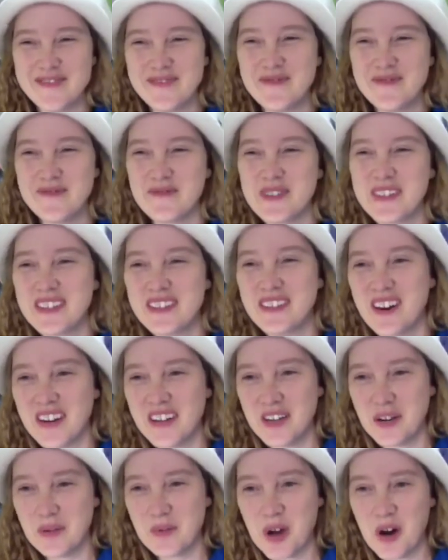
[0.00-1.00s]
We did not
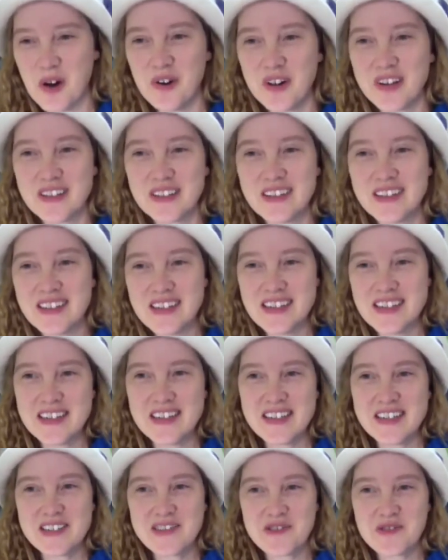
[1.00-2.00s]
end up going.
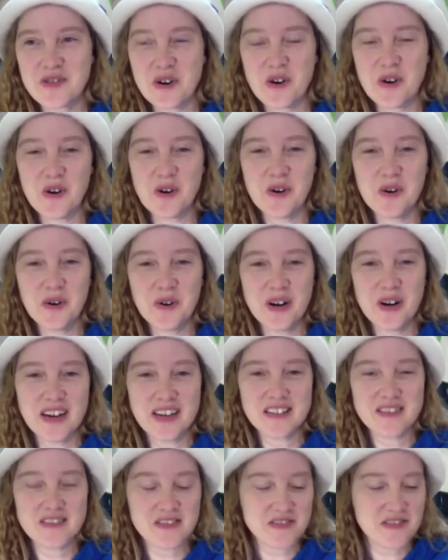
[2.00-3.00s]
So
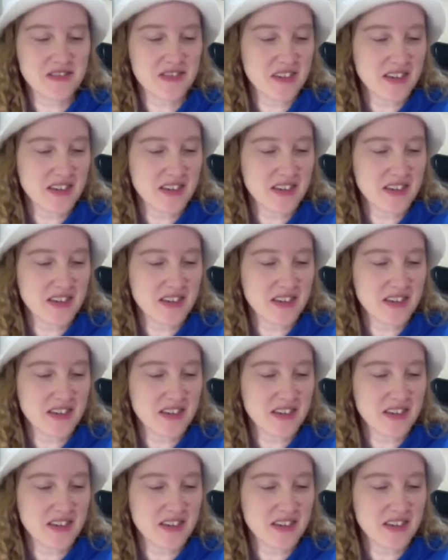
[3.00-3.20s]
I just,